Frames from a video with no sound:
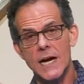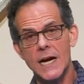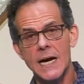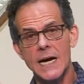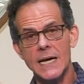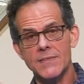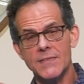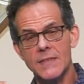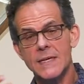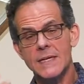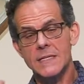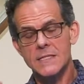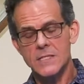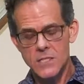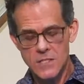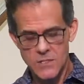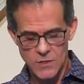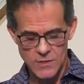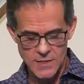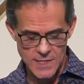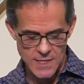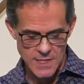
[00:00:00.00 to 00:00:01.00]
I think it's
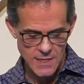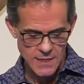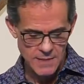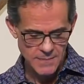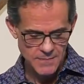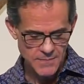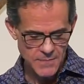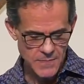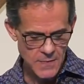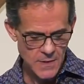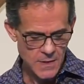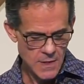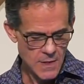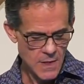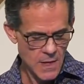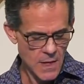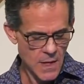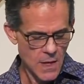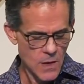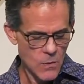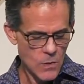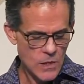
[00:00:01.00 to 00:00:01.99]
todah,
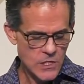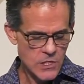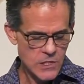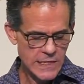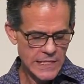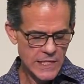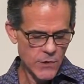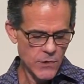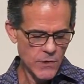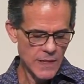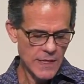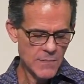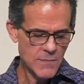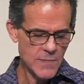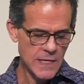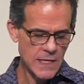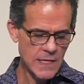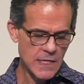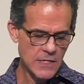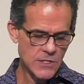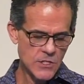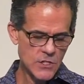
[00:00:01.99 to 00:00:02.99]
which literally
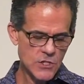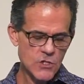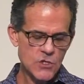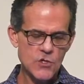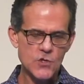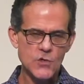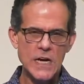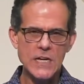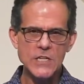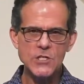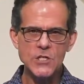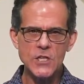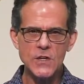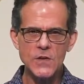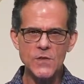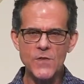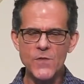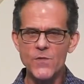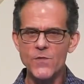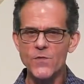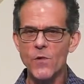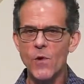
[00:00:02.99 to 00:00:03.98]
means stretching
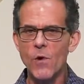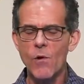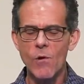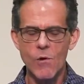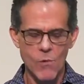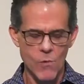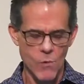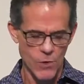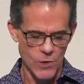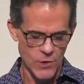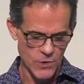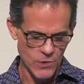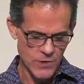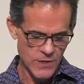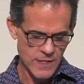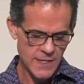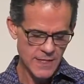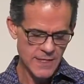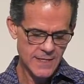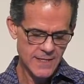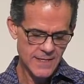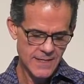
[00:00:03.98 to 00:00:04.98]

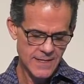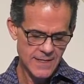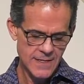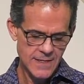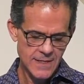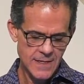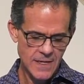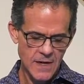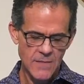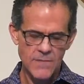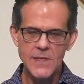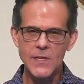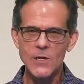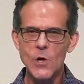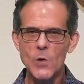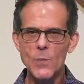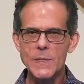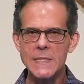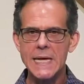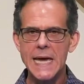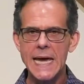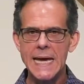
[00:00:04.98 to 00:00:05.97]
forward of the
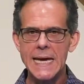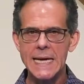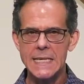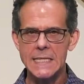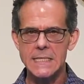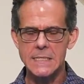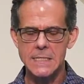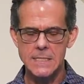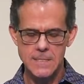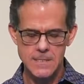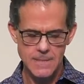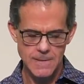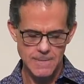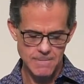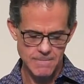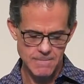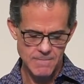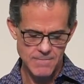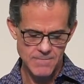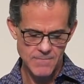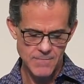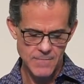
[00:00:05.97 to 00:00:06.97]
open hands.
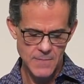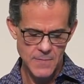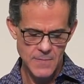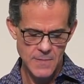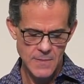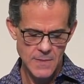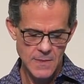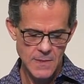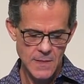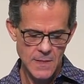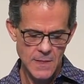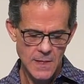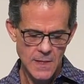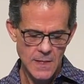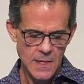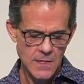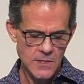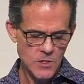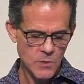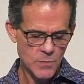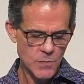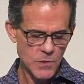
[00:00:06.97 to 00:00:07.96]

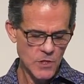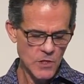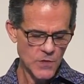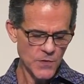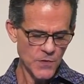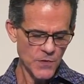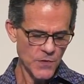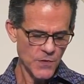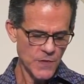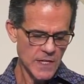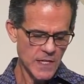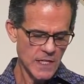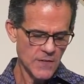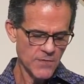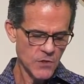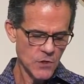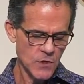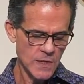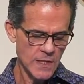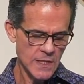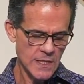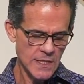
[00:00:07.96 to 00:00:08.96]
It's a beautiful thing
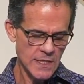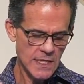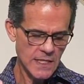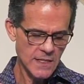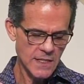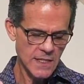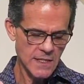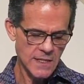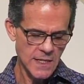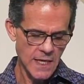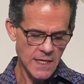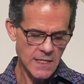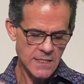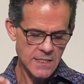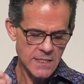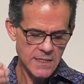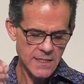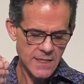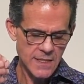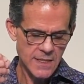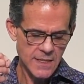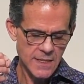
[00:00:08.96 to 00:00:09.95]
if you can get the
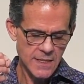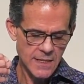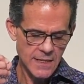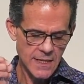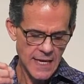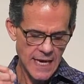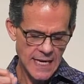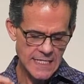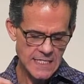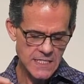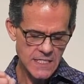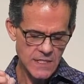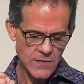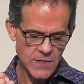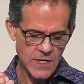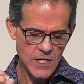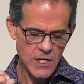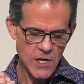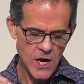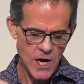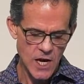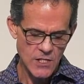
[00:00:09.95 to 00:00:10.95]

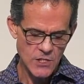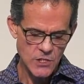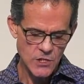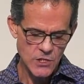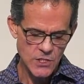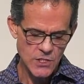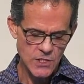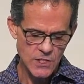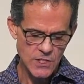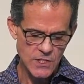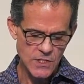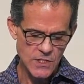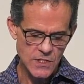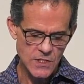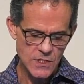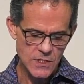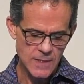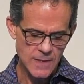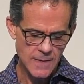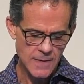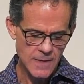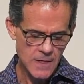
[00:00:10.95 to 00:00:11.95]
Thanksgiving consciousness.